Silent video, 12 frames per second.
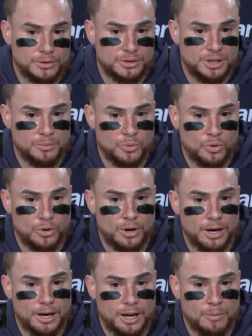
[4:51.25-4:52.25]
see more
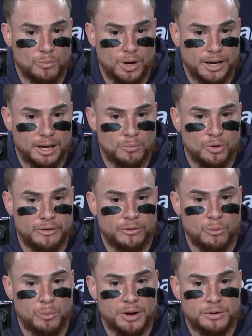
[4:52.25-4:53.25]
and get more
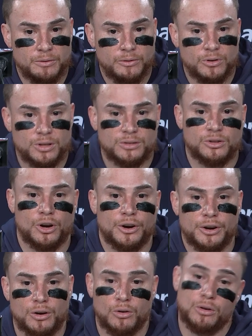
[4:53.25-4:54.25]
information for the
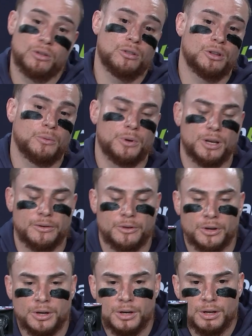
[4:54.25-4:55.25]
starter or the
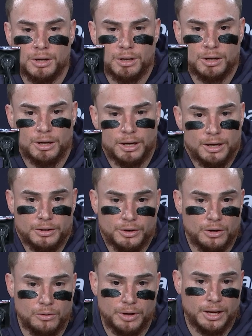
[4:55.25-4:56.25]
reliever. And,
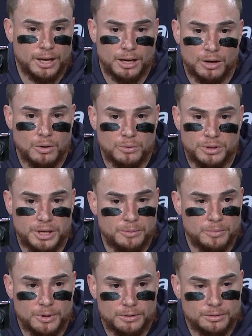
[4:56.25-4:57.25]
you know, he can go deep.